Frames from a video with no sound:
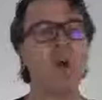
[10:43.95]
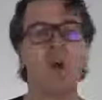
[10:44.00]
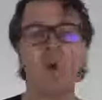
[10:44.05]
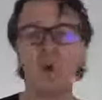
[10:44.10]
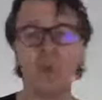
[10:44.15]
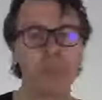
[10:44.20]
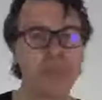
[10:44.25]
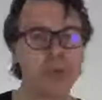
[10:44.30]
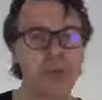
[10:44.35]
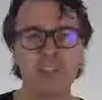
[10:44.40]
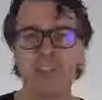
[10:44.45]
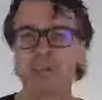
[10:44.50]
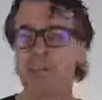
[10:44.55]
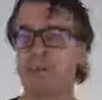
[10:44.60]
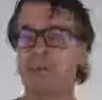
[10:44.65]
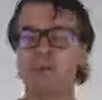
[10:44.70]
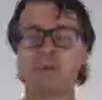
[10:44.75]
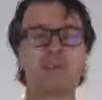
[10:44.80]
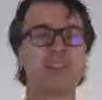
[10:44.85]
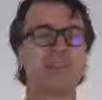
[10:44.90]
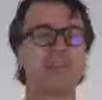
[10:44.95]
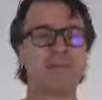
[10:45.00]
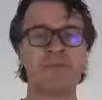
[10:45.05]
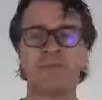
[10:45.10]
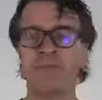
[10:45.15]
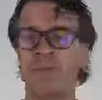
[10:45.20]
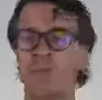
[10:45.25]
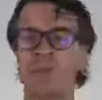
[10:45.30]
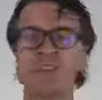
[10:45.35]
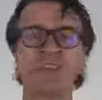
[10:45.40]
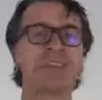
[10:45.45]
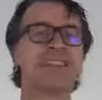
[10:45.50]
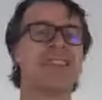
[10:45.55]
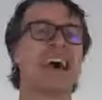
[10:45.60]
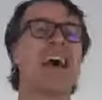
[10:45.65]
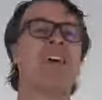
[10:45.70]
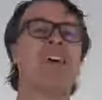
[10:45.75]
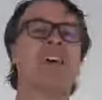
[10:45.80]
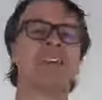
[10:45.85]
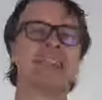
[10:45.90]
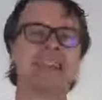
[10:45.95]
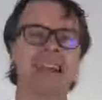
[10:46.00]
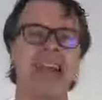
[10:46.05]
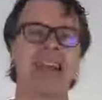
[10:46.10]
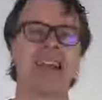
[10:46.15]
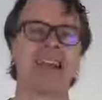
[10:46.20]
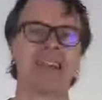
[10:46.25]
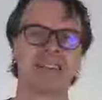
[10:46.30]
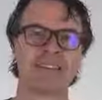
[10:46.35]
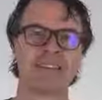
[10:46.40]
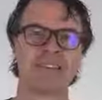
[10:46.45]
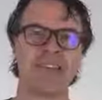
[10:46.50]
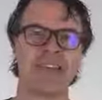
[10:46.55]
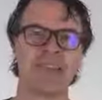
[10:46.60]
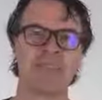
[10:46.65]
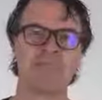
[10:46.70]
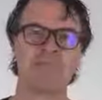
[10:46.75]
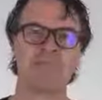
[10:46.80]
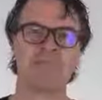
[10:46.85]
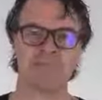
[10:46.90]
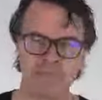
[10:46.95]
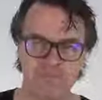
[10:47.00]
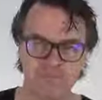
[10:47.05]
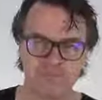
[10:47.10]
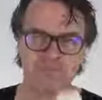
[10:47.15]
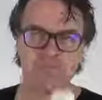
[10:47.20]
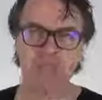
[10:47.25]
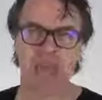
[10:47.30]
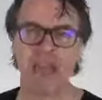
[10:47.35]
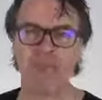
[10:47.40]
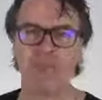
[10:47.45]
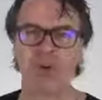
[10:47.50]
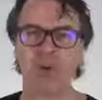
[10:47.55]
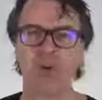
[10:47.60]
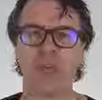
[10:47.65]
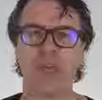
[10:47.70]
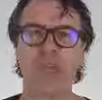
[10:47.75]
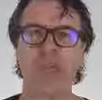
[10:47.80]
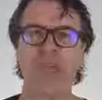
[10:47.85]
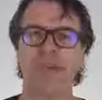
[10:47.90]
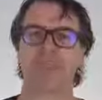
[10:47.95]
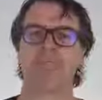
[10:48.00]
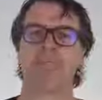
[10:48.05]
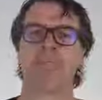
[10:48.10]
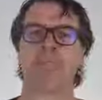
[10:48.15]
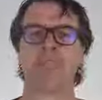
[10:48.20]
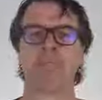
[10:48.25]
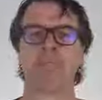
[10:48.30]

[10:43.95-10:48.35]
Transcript: All the principles and forces are exactly the same. Have a look here.